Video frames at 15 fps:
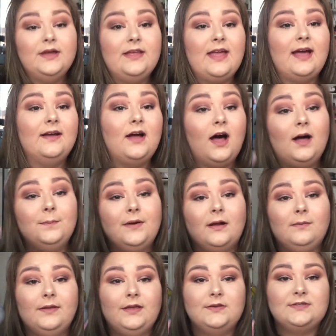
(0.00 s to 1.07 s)
But yeah, I'll
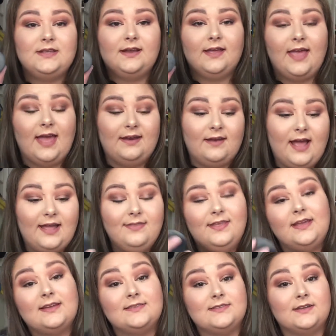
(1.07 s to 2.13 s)
probably use it again. I
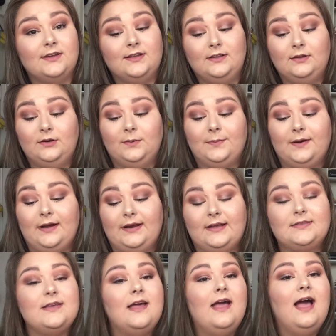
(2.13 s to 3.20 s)
think it's a good little
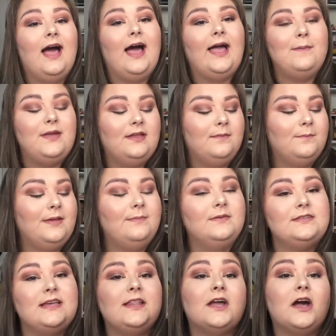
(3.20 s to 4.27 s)
product. I mean, people
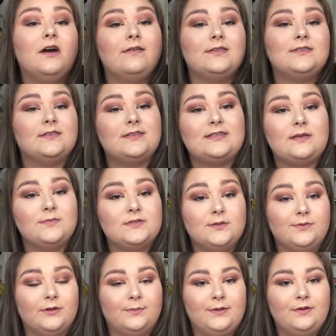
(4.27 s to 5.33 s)
say like, oh, it's not the same as the
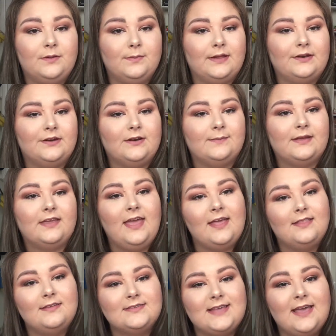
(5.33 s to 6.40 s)
Real Beauty Blender. And I'm like,
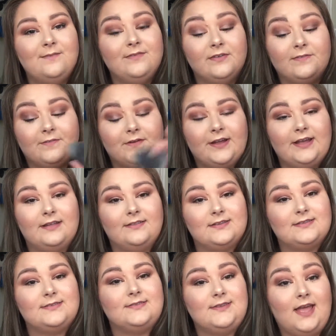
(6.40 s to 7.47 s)
okay, this came for free in
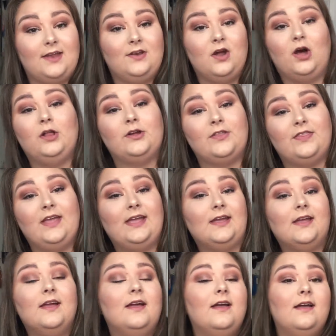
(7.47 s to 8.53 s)
this $10 thing.